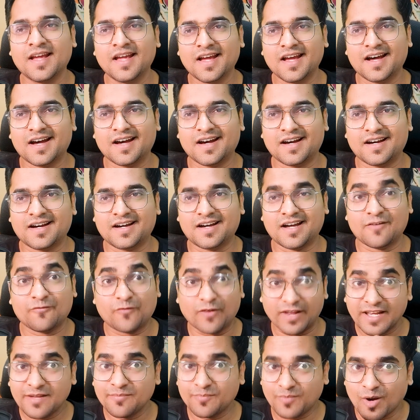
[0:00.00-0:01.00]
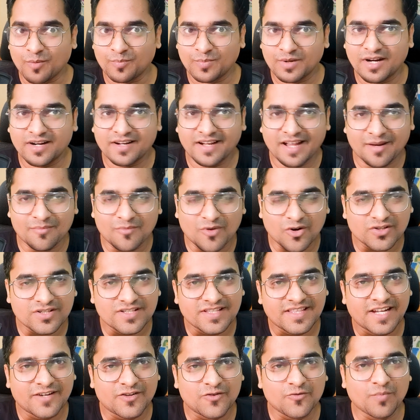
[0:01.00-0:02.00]
very popular terminology
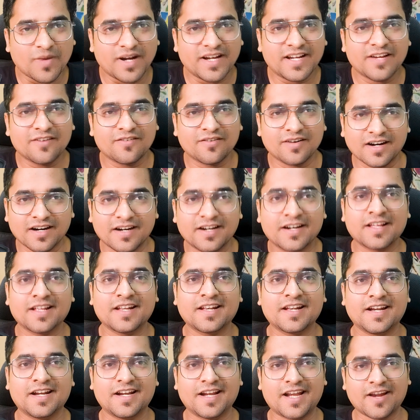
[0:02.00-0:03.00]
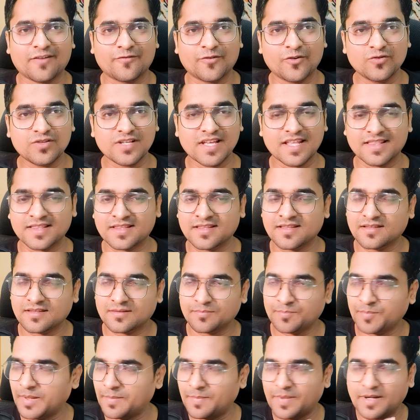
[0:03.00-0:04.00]
that you might have heard in interviews, and
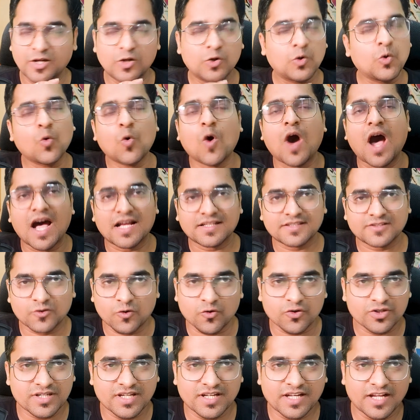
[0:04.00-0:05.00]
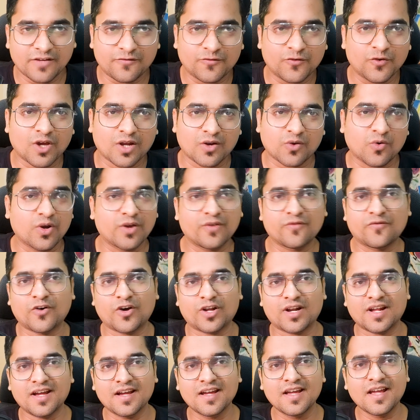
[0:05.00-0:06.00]
people do ask question if you are going
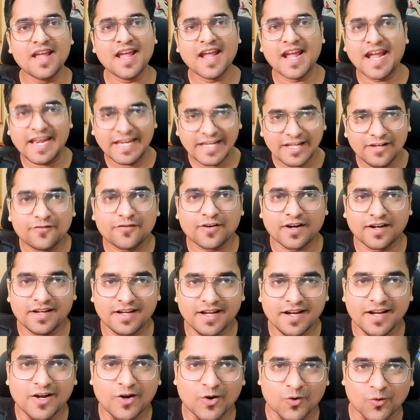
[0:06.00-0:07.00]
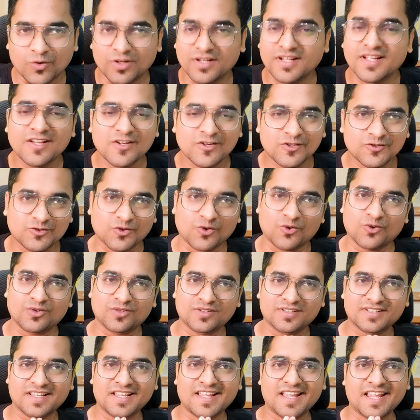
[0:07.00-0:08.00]
for any front end role.
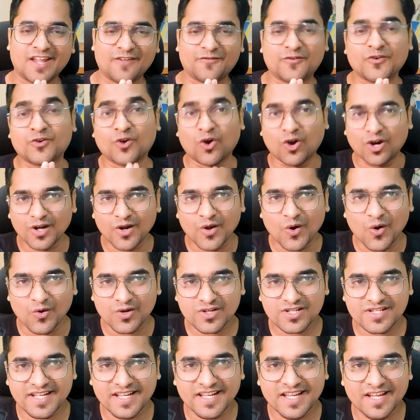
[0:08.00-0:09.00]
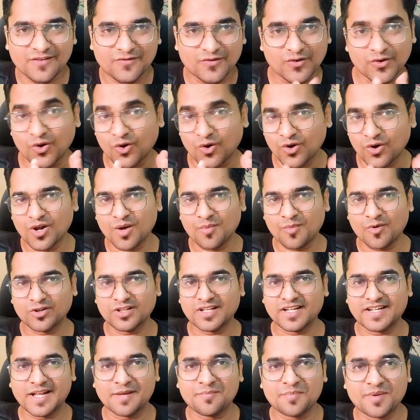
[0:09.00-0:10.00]
So if you don't know hosting, if you don't know about
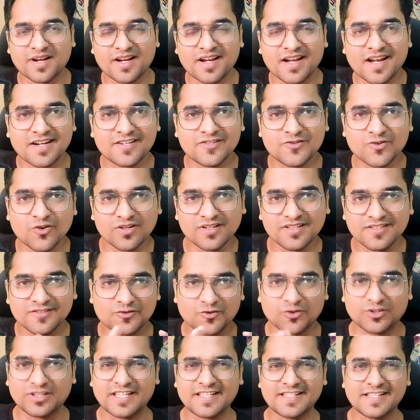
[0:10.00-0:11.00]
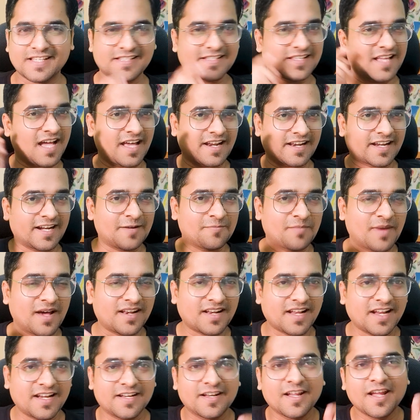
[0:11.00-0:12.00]
the temporary dead zone, so this is a red
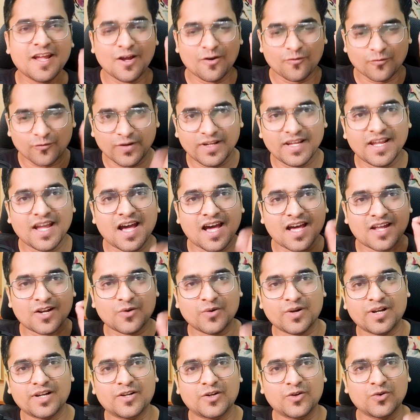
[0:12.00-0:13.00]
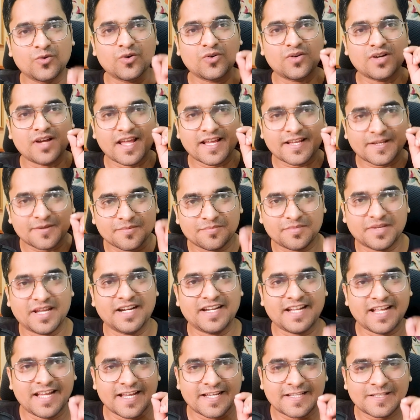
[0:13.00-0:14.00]
mark, and we are going to
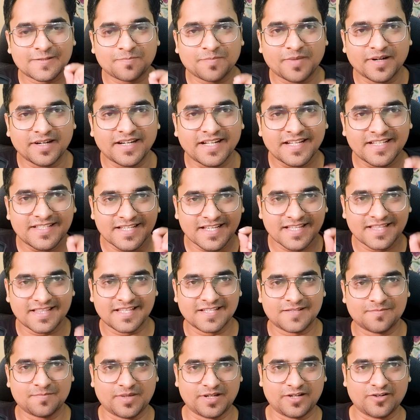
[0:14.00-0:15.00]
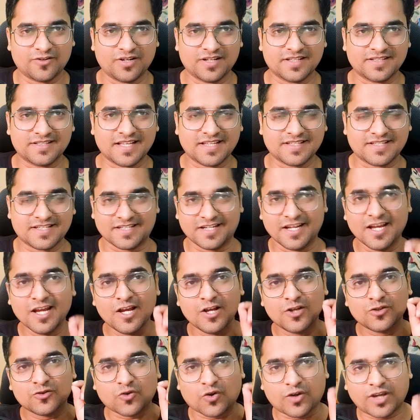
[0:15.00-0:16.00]
get our expertise in this particular session.
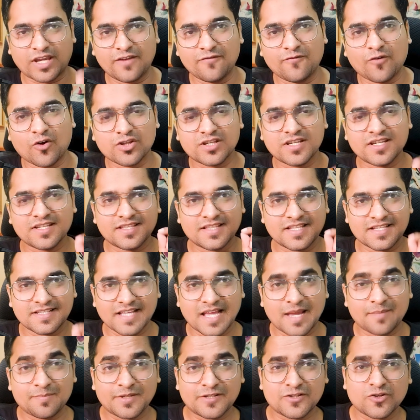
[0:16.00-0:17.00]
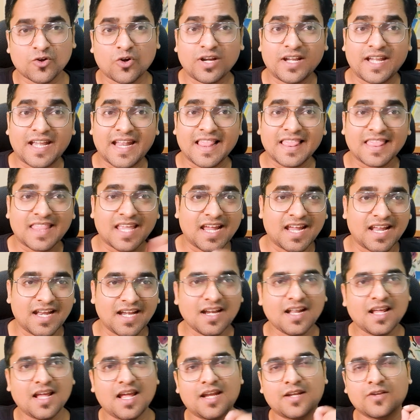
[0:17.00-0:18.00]
So keep watching this episode till the
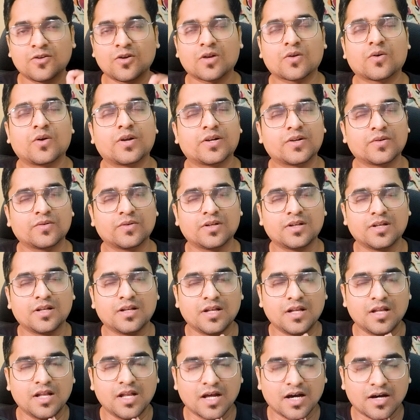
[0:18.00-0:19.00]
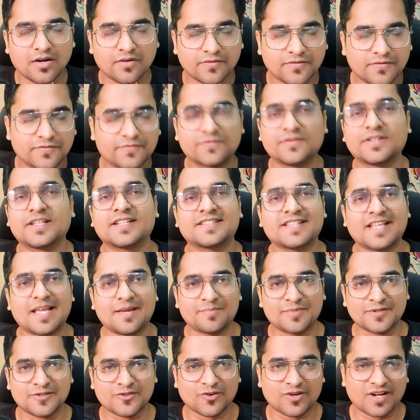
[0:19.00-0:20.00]
end, and you are going to love this
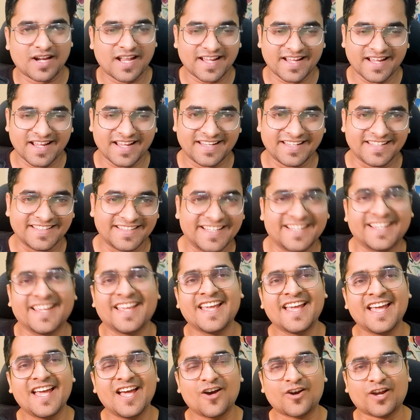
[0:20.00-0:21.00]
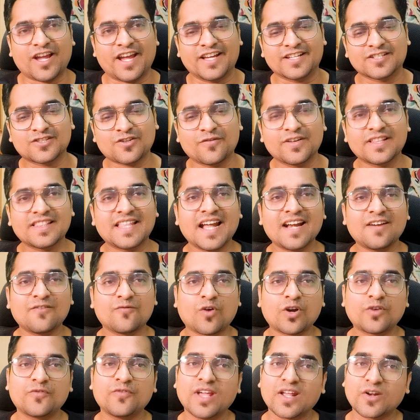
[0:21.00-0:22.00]
episode like anything. Okay, so with that,
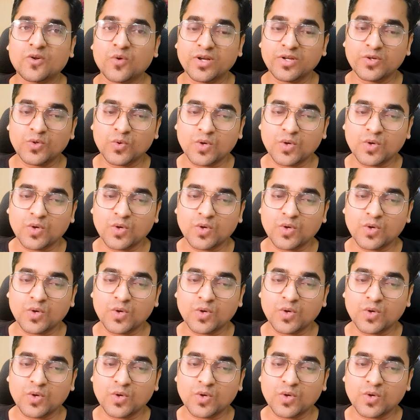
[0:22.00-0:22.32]
what we are going to